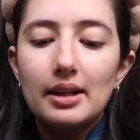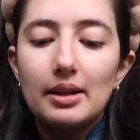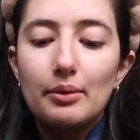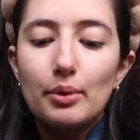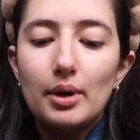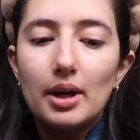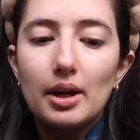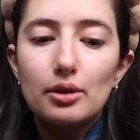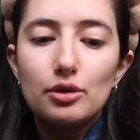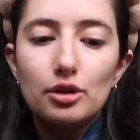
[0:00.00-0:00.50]
And then
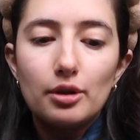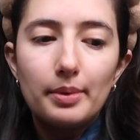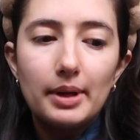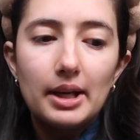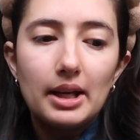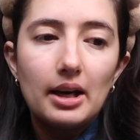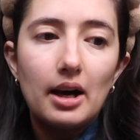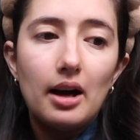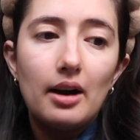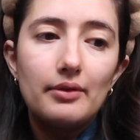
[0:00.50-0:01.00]
we're
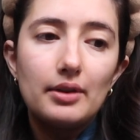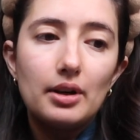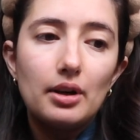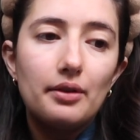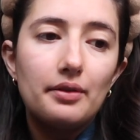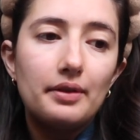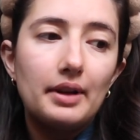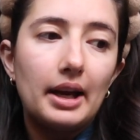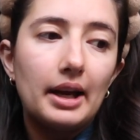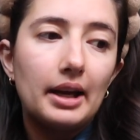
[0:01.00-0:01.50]
dropping Harvey
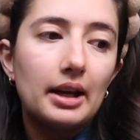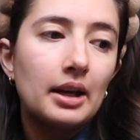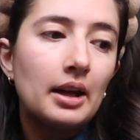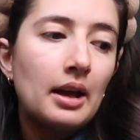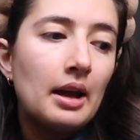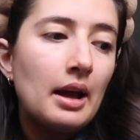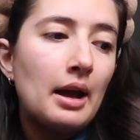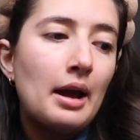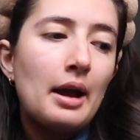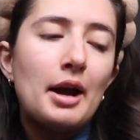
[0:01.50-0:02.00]
off like
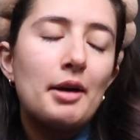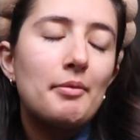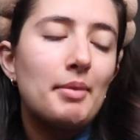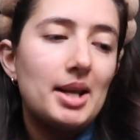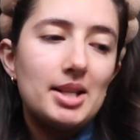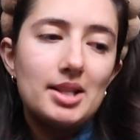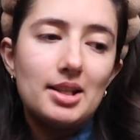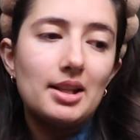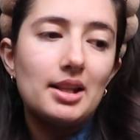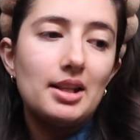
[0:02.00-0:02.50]

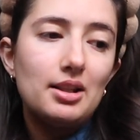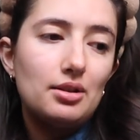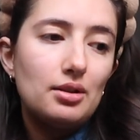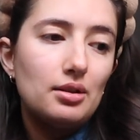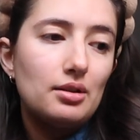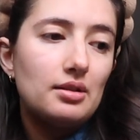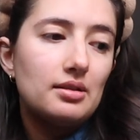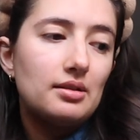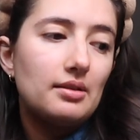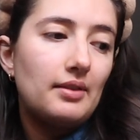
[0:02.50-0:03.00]
basically as
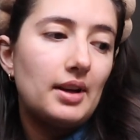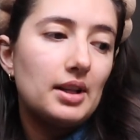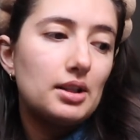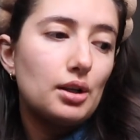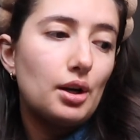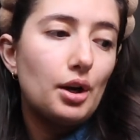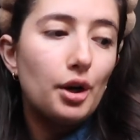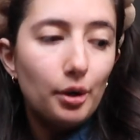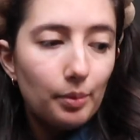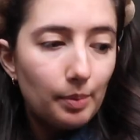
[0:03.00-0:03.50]
soon as the
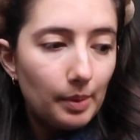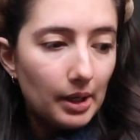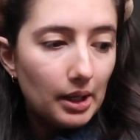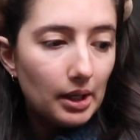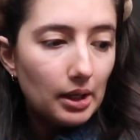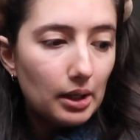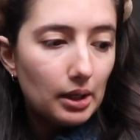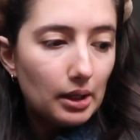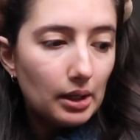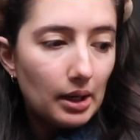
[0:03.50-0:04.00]
vet's
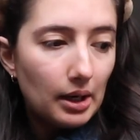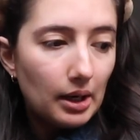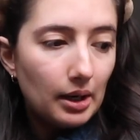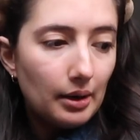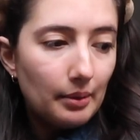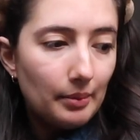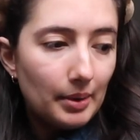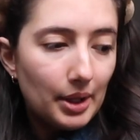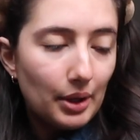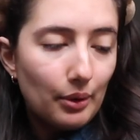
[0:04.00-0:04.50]
open.
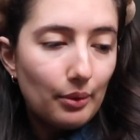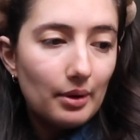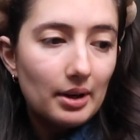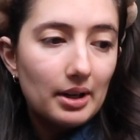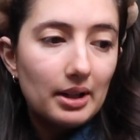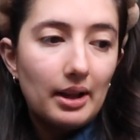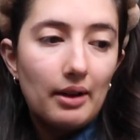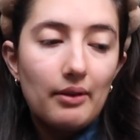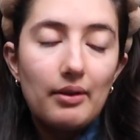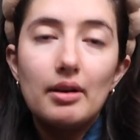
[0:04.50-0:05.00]
Um, I think we're
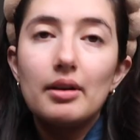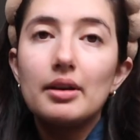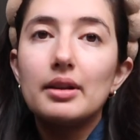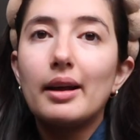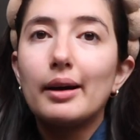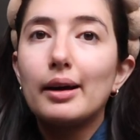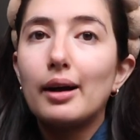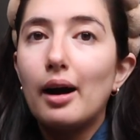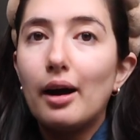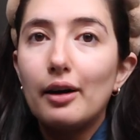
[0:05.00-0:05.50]
gonna leave here in like